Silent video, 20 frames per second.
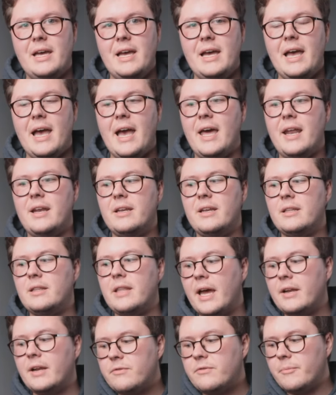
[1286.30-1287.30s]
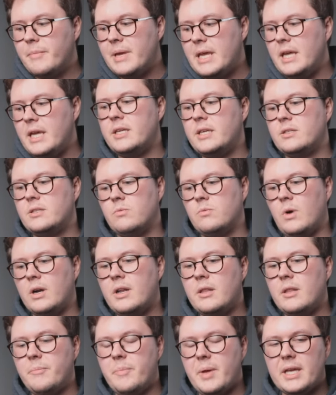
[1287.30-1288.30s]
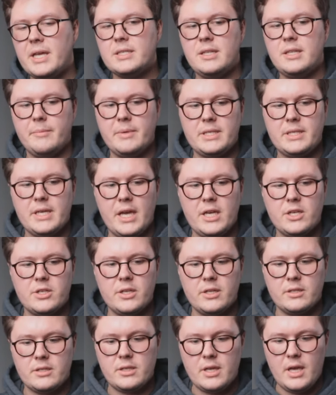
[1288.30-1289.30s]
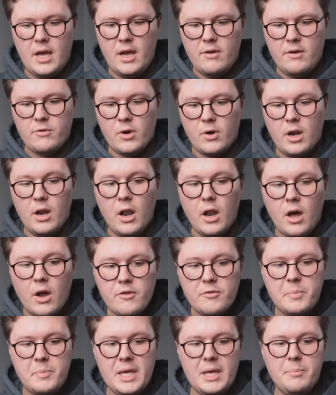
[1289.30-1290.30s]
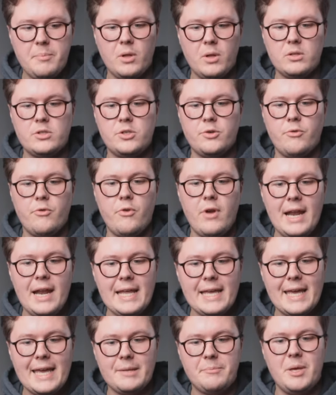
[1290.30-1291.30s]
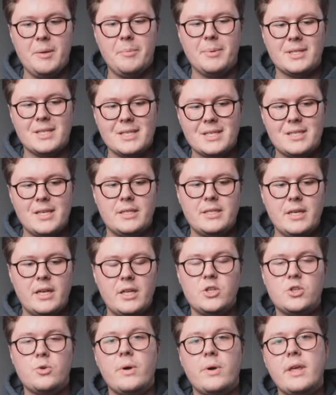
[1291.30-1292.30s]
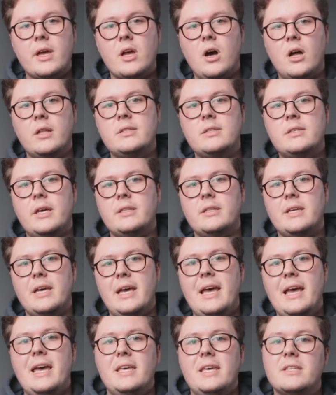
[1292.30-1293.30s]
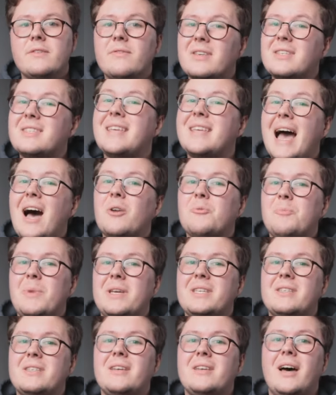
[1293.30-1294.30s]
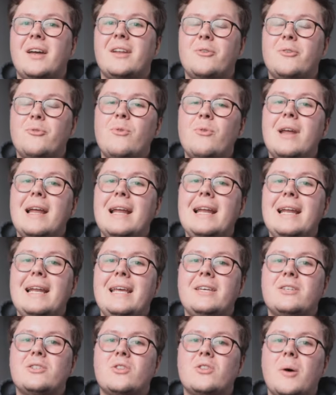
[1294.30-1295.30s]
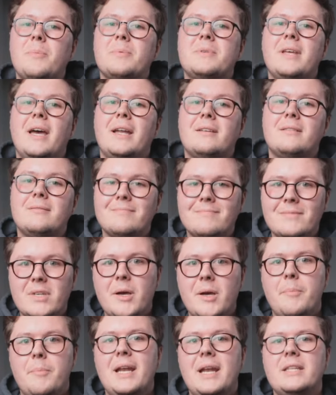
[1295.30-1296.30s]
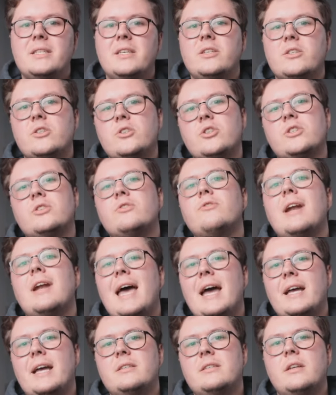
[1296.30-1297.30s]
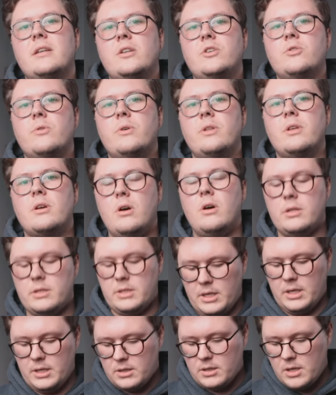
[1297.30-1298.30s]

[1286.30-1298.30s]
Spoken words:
And that for me is one of the biggest limitations for a lot of people to really get people to sit and enjoy their content is if the sound messes out, it really stops that ability to just relax and enjoy the content.